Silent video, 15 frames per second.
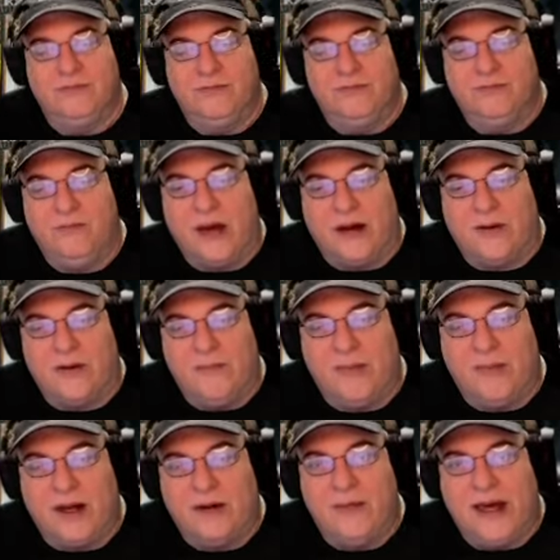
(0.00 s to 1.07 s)
better and
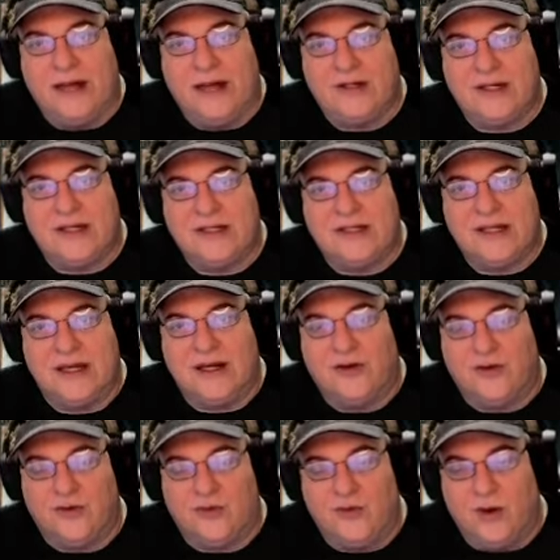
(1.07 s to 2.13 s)
better magic as they
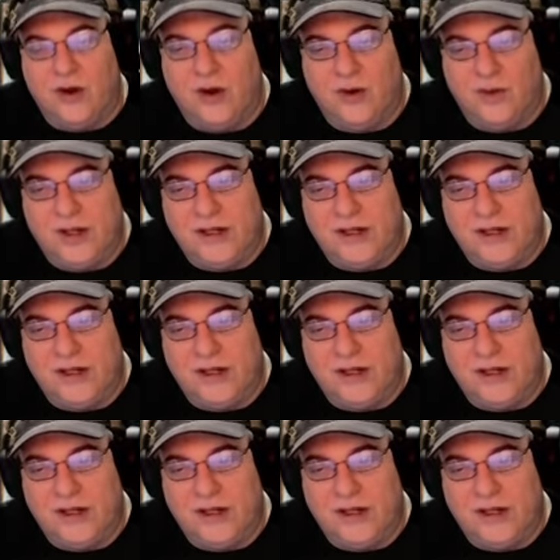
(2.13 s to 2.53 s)
grow